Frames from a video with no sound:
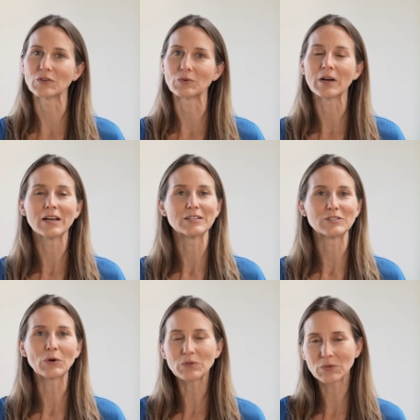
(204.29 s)
you
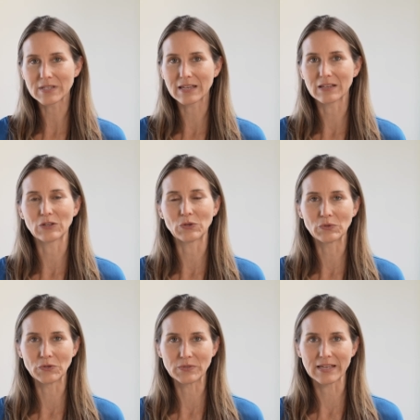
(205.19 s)
don't use it, you
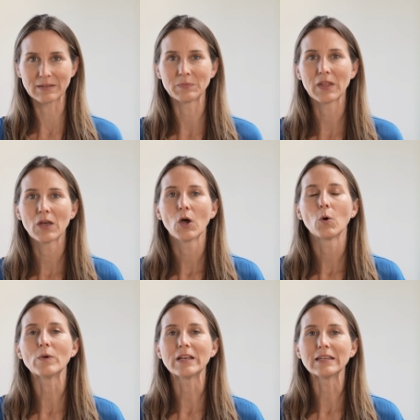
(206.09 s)
lose it.
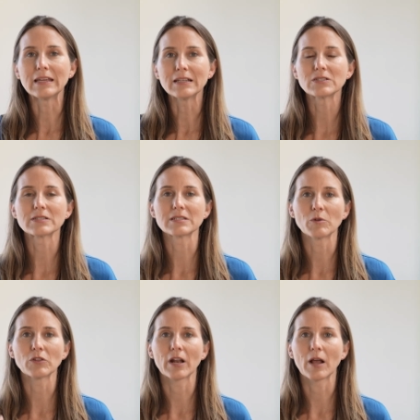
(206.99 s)
We need to
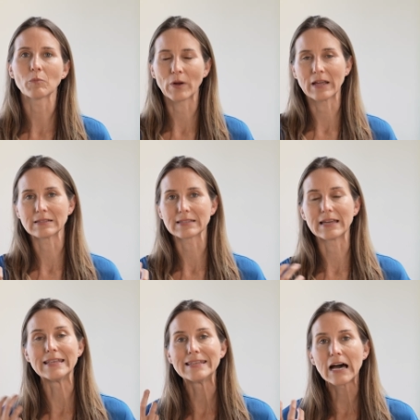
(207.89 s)
stimulate our brains
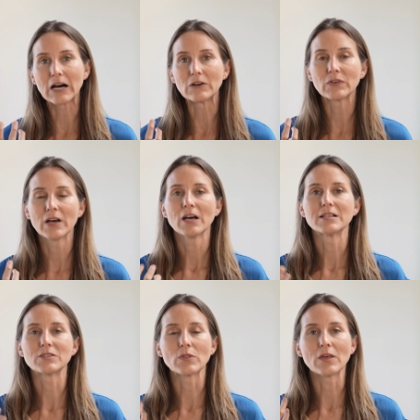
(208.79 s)
enough
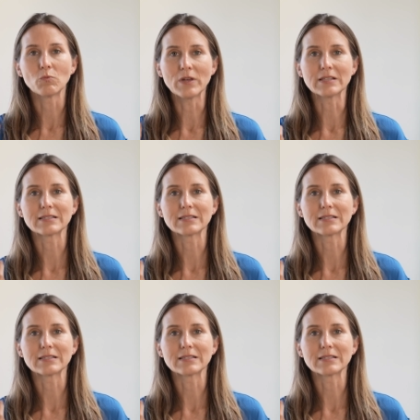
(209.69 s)
so that we